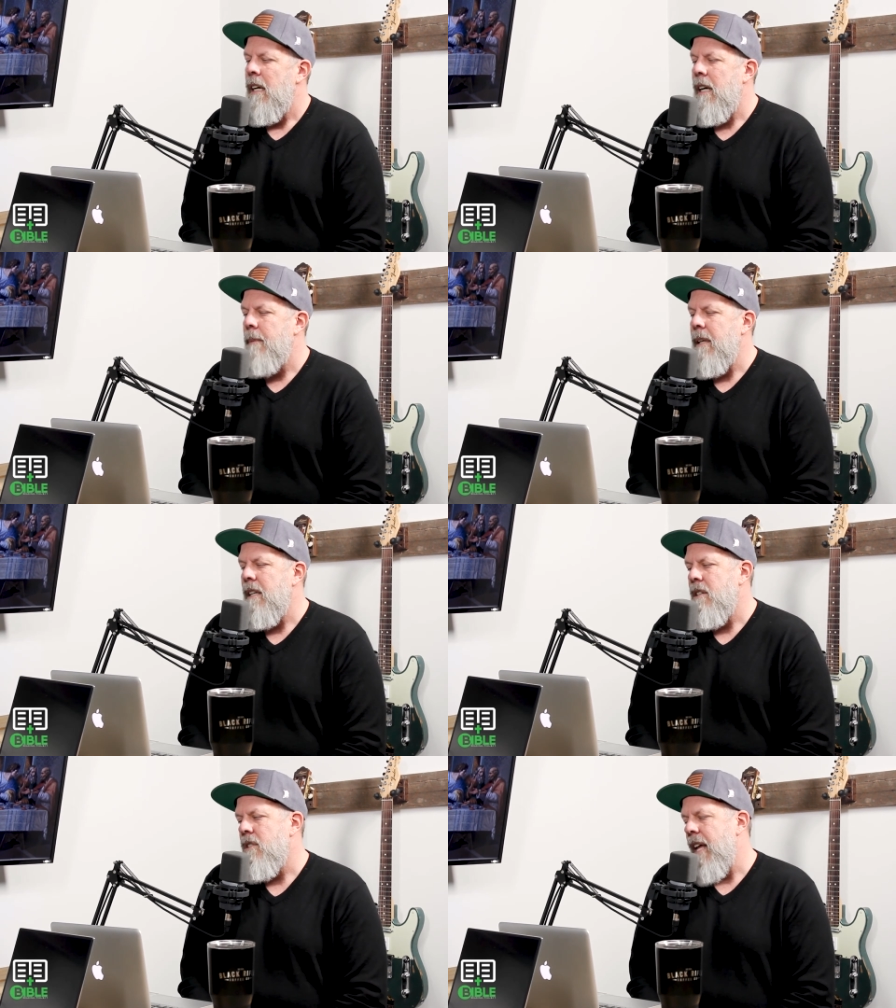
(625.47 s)
uh,
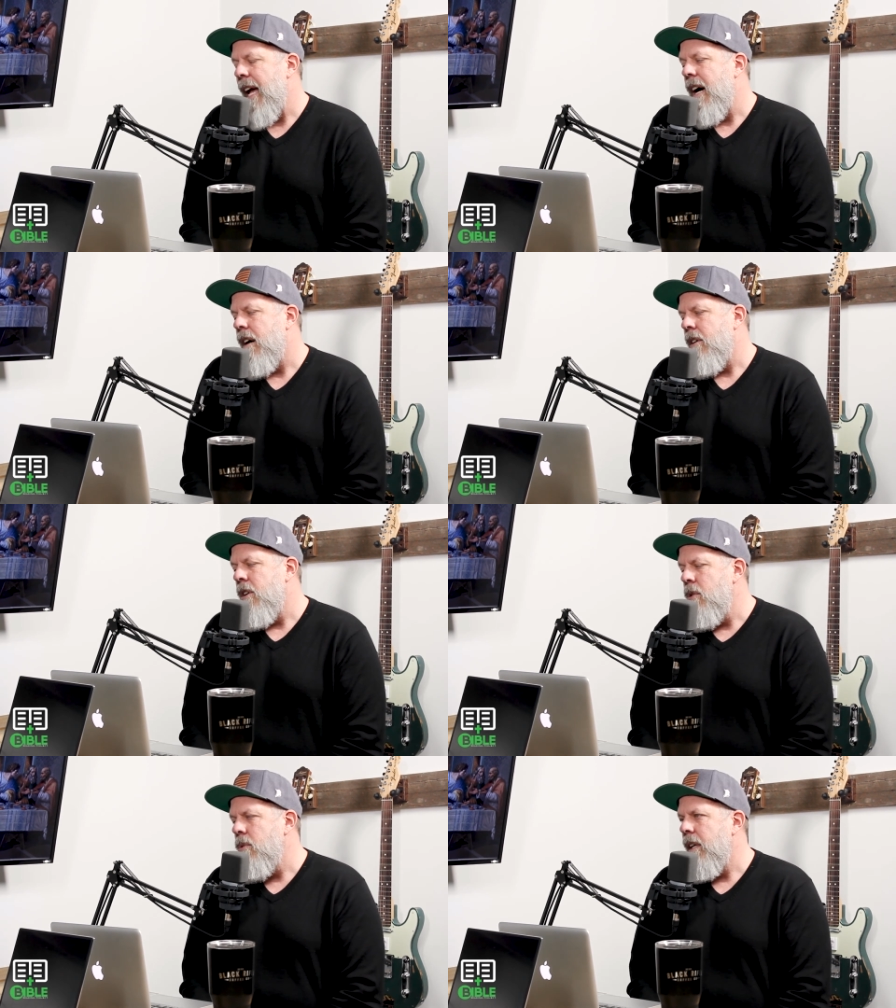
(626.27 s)
because now
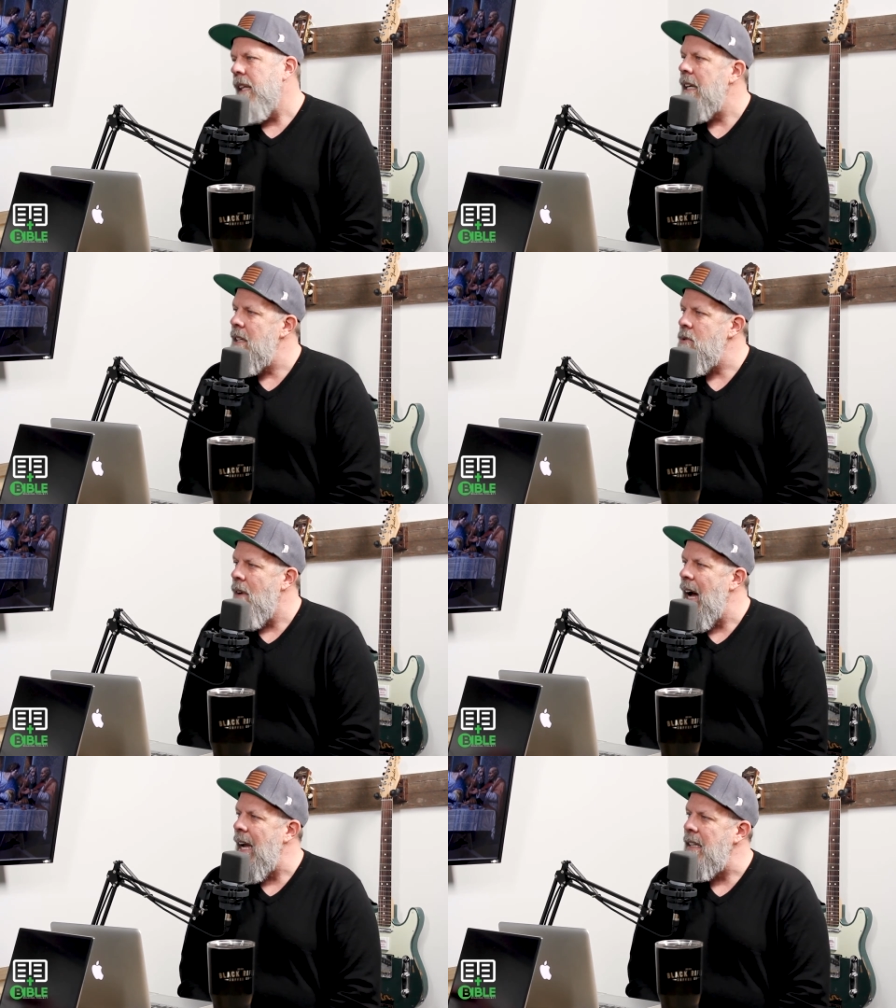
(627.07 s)
who really is
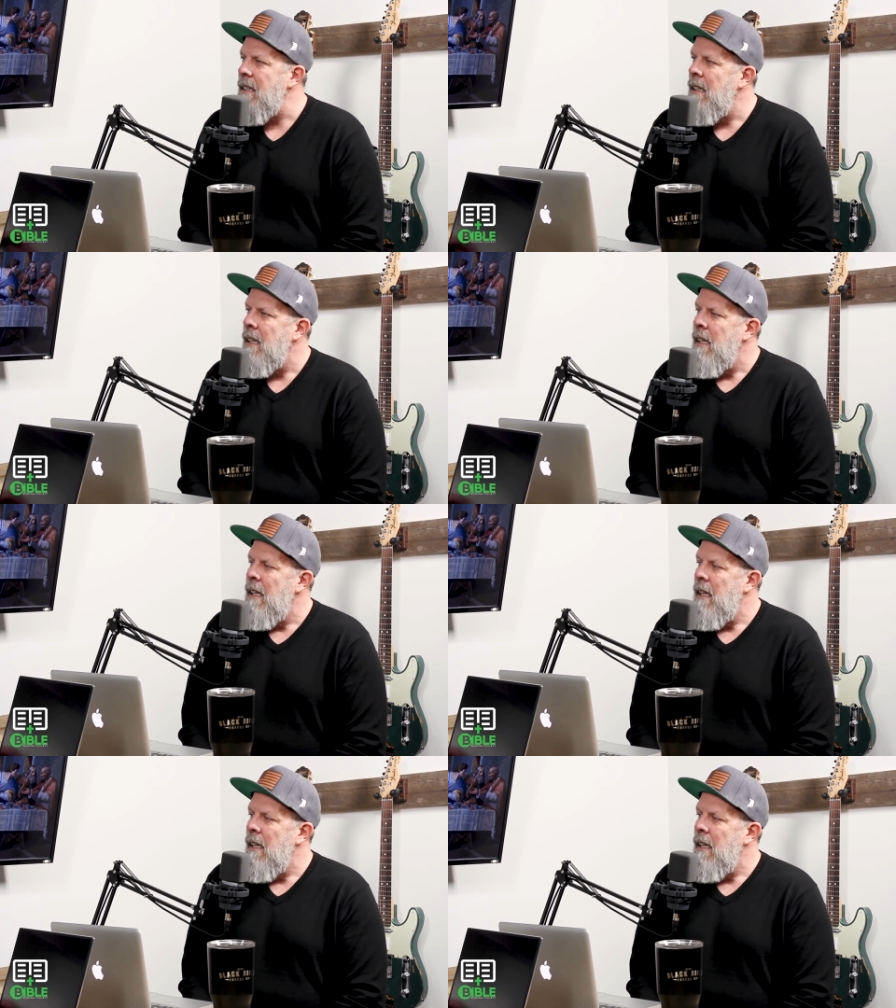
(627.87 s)
right? right.